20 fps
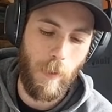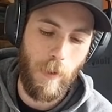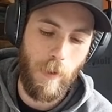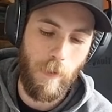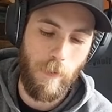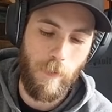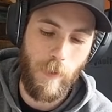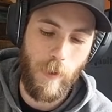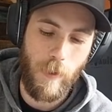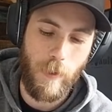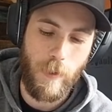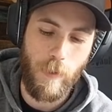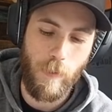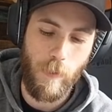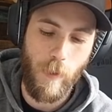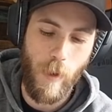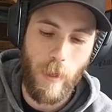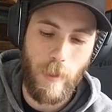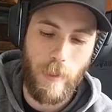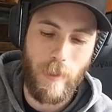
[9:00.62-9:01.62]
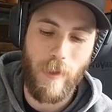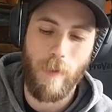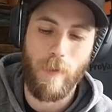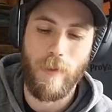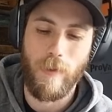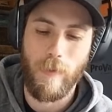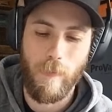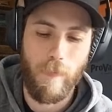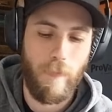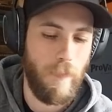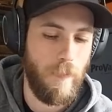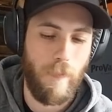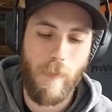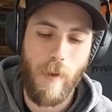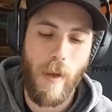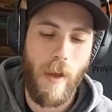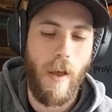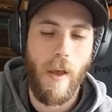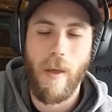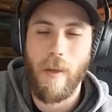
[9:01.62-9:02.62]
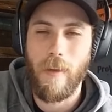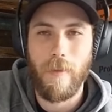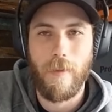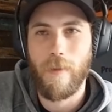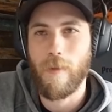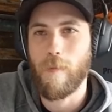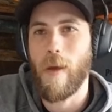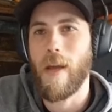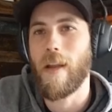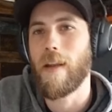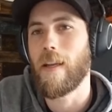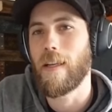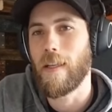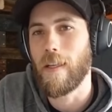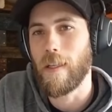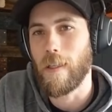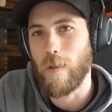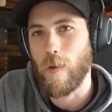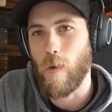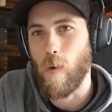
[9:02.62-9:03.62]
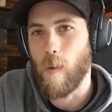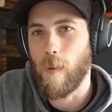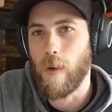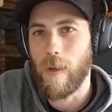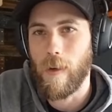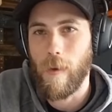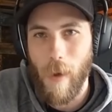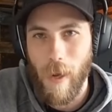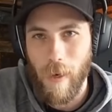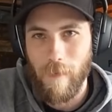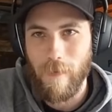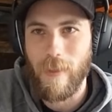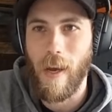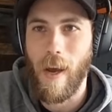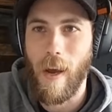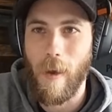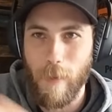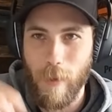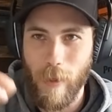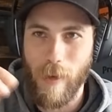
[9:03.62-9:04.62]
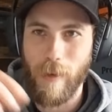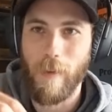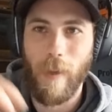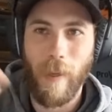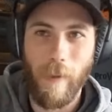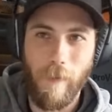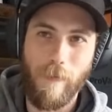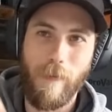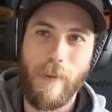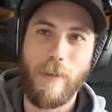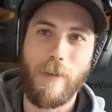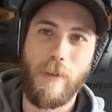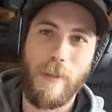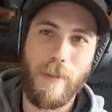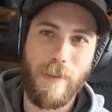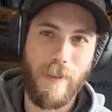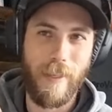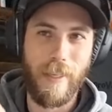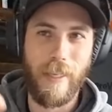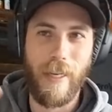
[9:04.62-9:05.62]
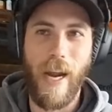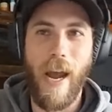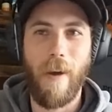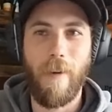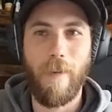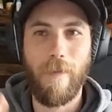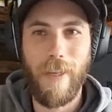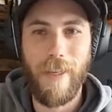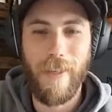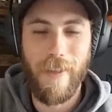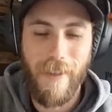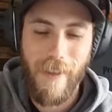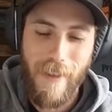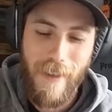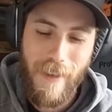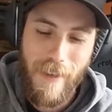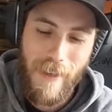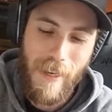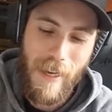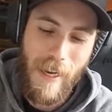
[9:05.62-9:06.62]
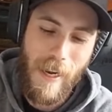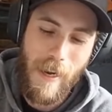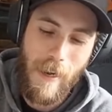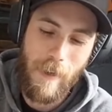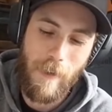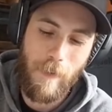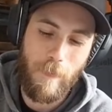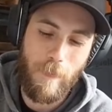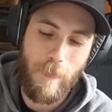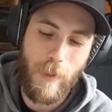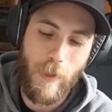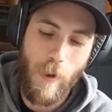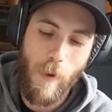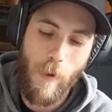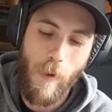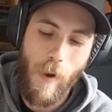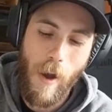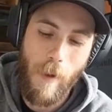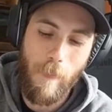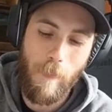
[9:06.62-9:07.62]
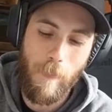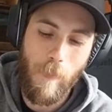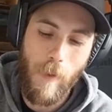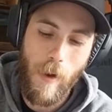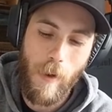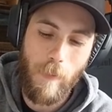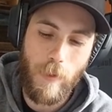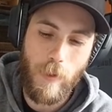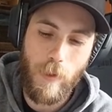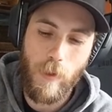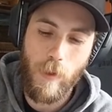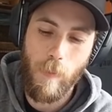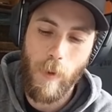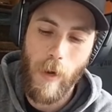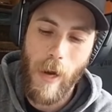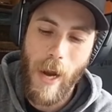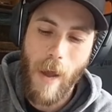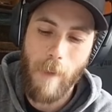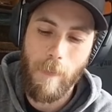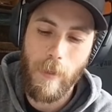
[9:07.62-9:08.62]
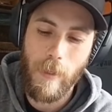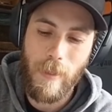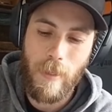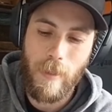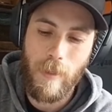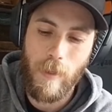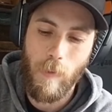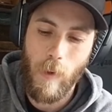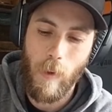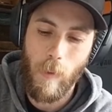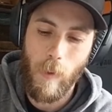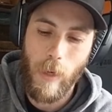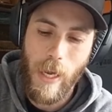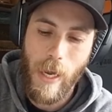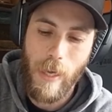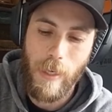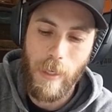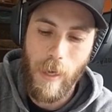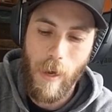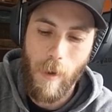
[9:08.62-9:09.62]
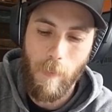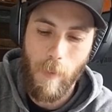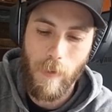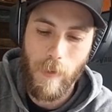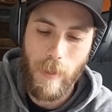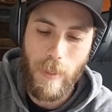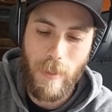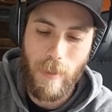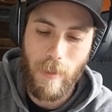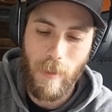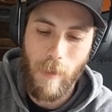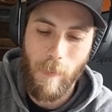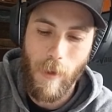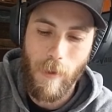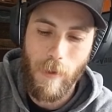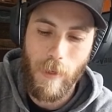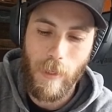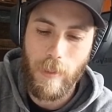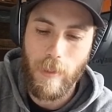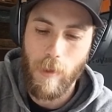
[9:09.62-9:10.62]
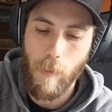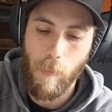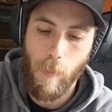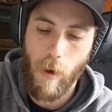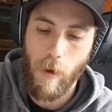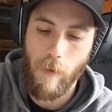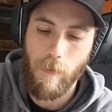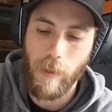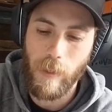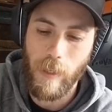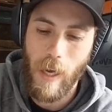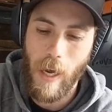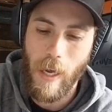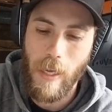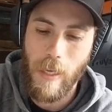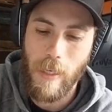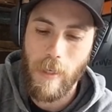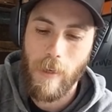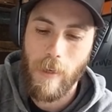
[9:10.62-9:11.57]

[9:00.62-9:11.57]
of the first runs, I was uh, spending an exorbitant amount of time trying to like fish this thing out of it. Um, so I'm I'm super happy to see where we ended up on this slip. I think it's the perfect height